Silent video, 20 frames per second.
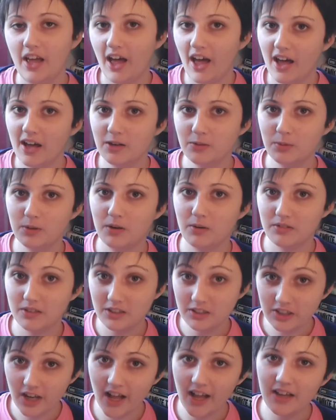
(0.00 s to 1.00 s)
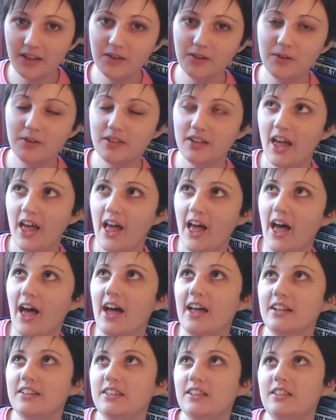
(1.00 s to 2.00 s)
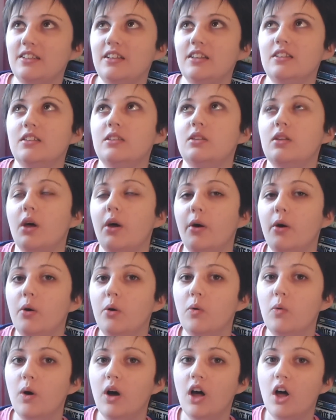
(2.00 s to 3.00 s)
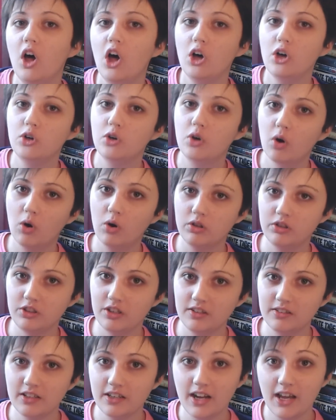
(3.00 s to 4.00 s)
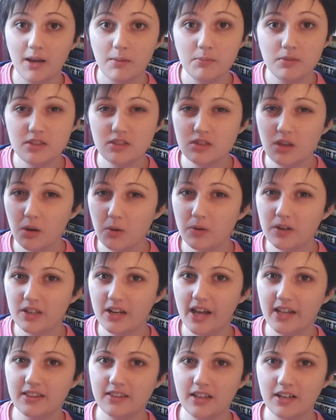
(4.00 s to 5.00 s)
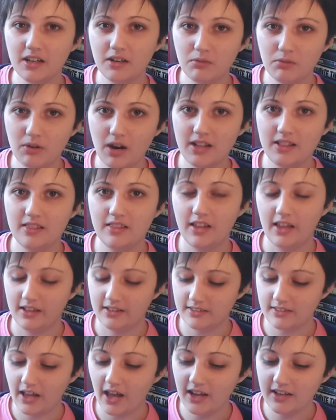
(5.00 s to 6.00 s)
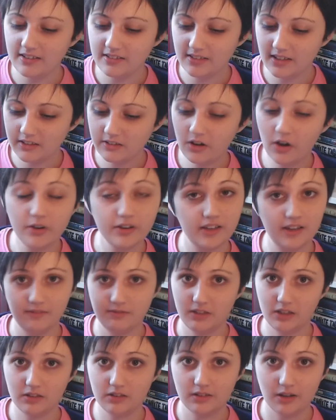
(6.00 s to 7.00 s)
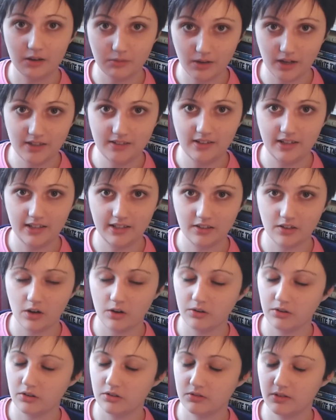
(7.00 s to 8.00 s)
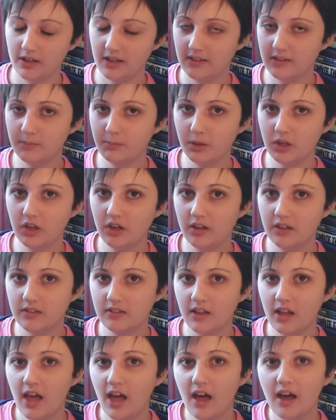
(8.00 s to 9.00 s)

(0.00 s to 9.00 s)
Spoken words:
I had when I was a child, and it is so gorgeous, and I am so glad that I read this. I did not give this a rating on Goodreads because